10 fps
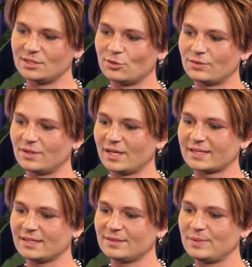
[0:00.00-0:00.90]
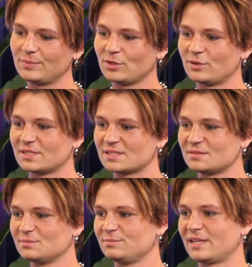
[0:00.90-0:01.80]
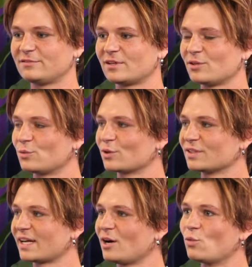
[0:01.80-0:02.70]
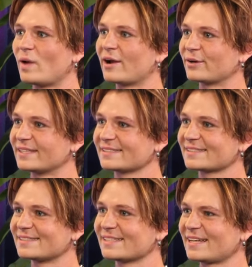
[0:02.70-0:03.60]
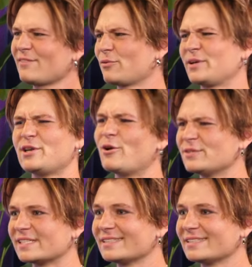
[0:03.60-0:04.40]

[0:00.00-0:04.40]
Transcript: you know, and people always make fun of the word like awareness, because it's like everyone knows it.